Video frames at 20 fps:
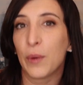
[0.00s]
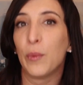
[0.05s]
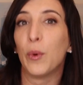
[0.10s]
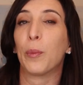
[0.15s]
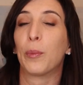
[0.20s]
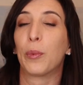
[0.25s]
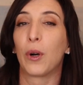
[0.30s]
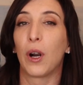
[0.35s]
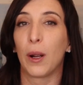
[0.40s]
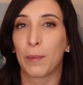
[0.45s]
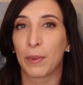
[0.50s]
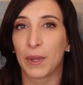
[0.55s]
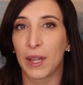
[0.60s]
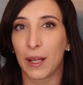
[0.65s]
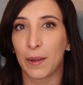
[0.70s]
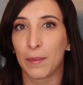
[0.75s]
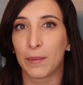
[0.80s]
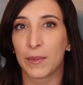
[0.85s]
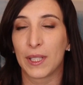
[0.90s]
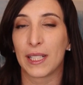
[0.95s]
it will prompt
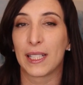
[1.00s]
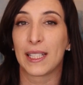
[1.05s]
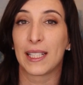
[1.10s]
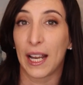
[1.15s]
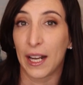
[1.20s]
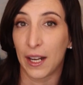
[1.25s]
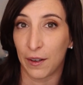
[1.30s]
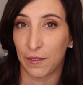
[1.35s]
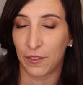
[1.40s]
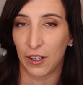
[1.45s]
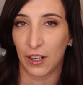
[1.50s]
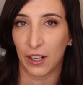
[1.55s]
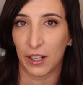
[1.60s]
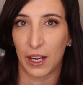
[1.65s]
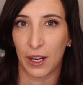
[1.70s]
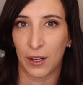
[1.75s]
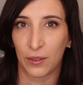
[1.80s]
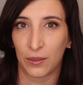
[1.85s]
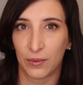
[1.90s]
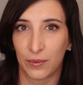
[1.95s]
them to sign up for an
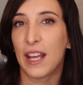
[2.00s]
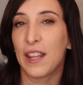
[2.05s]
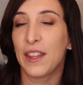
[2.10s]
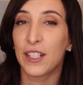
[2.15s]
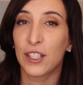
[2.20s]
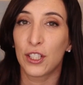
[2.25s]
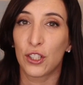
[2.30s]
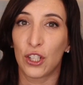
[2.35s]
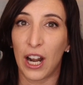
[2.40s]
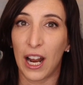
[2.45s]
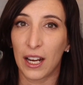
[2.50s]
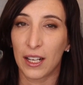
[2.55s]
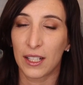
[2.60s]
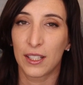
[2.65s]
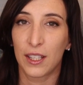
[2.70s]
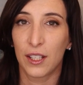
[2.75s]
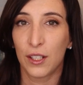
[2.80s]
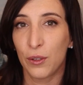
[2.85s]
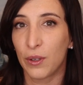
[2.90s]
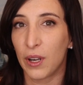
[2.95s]
account. And this tracks
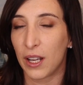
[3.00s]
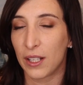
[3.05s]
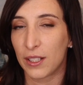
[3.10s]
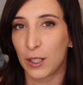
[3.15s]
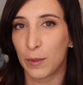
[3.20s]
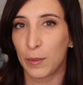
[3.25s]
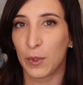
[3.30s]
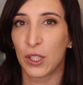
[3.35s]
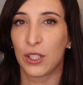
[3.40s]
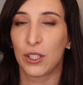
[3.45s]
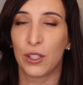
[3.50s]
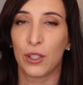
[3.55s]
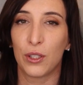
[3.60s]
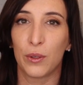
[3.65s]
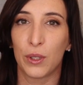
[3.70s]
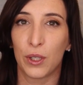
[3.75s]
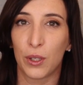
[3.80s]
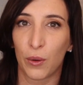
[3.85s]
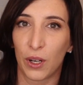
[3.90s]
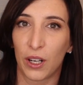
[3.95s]
the new customers
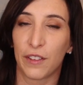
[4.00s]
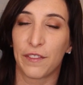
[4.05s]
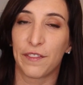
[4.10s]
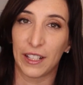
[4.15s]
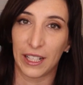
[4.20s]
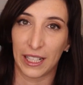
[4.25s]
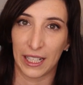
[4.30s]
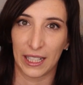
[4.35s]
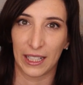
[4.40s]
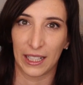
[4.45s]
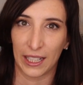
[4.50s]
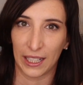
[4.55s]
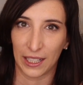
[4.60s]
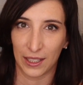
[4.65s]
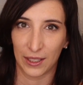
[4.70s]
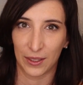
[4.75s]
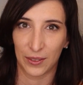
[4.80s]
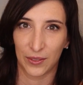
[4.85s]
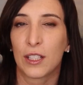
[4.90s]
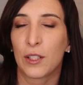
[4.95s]
to your affiliate
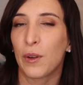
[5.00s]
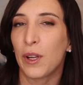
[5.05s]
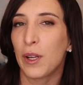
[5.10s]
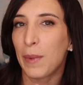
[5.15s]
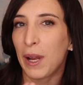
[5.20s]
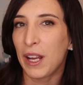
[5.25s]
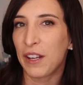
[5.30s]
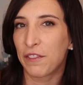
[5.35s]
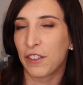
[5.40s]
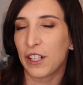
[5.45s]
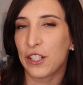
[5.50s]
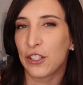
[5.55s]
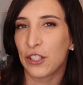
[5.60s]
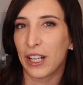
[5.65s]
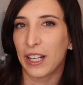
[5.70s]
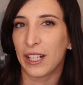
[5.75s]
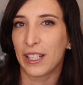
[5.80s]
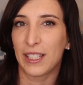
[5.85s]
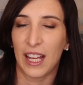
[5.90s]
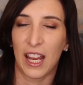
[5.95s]
link. So in my free
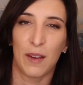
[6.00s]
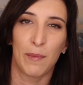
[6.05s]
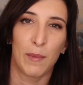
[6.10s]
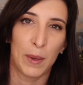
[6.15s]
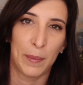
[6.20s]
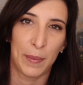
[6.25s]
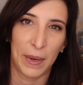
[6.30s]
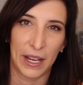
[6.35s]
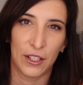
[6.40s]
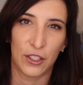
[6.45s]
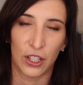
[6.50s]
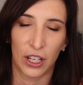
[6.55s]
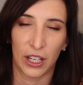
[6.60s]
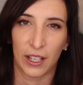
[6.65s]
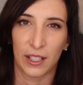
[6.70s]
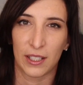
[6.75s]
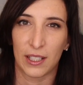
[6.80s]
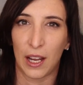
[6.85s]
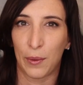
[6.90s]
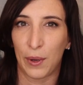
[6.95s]
trainings and my paid
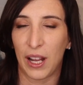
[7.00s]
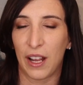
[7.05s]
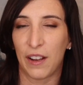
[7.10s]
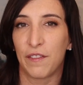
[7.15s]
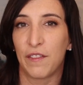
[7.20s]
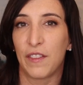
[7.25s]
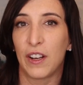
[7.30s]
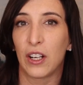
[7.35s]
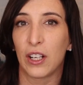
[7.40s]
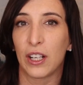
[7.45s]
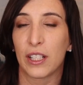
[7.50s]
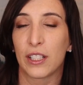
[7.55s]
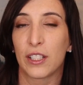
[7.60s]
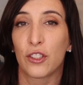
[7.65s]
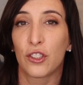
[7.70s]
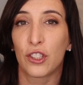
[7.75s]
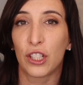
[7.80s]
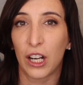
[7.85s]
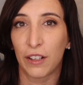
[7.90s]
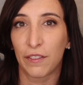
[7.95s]
trainings, I would have
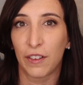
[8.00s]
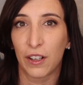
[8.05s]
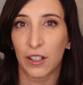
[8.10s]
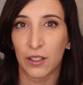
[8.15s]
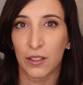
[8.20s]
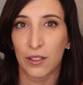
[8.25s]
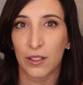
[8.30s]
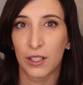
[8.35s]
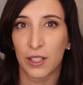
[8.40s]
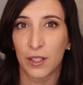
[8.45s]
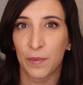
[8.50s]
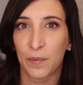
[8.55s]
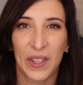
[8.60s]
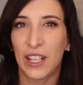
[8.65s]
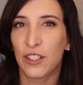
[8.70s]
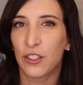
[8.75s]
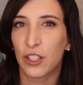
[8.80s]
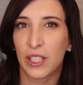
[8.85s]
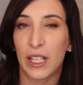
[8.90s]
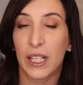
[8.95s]
various share funnels
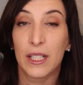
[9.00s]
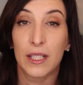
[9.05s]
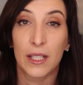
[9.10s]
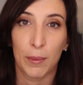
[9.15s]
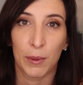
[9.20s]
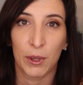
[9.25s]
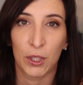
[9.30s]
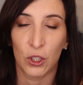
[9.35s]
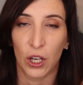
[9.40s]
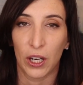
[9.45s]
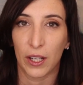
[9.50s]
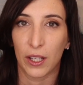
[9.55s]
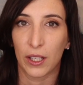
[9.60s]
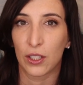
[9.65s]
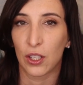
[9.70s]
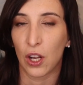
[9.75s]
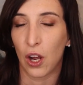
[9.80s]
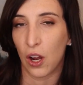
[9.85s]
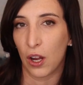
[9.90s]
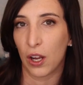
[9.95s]
and just in-depth
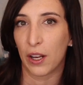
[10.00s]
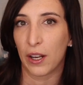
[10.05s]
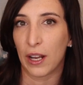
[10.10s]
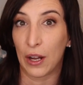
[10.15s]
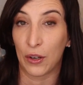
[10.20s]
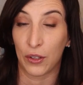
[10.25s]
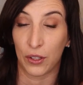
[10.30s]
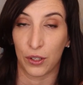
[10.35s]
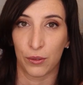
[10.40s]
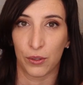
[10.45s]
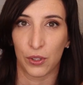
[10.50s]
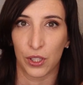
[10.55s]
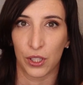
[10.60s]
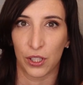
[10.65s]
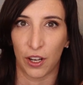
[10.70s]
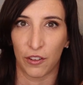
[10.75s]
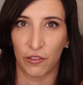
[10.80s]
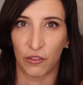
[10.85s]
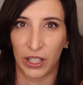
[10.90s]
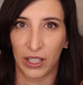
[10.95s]
trainings on how to use the
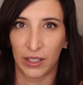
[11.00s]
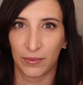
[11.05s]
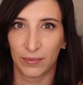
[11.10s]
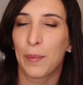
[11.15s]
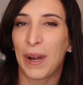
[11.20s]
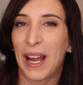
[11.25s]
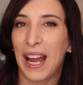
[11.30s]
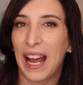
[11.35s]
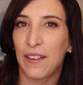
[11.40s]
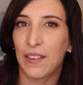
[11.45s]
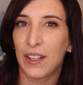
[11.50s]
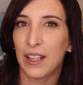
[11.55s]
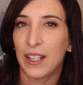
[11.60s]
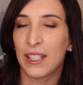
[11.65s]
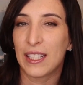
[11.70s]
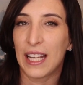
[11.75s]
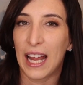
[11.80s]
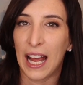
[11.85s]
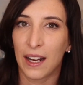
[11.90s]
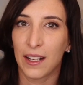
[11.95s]
software. By having
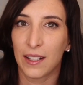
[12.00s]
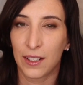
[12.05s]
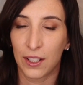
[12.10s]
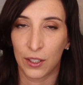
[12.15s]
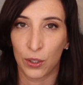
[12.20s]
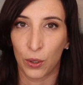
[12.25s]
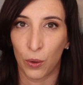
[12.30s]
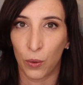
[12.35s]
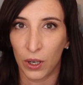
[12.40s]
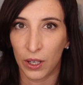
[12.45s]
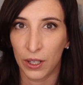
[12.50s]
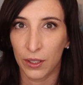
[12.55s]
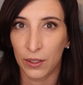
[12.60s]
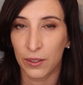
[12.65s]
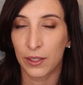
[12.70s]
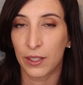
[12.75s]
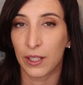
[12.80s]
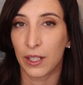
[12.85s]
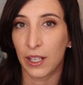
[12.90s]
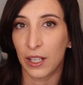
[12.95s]
these added
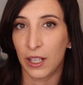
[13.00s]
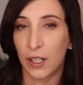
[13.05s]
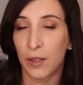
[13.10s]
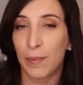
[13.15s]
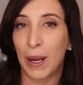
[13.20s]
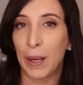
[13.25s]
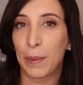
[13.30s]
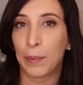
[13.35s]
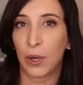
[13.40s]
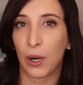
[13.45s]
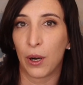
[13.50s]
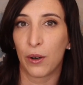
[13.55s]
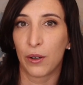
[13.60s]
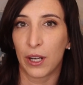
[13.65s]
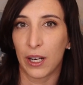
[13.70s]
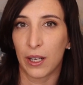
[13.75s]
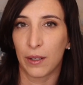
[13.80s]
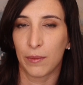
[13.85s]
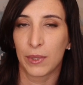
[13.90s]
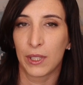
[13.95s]
tutorials in my
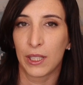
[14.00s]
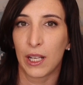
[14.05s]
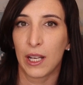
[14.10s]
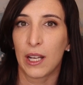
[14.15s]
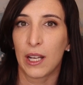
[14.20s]
programs,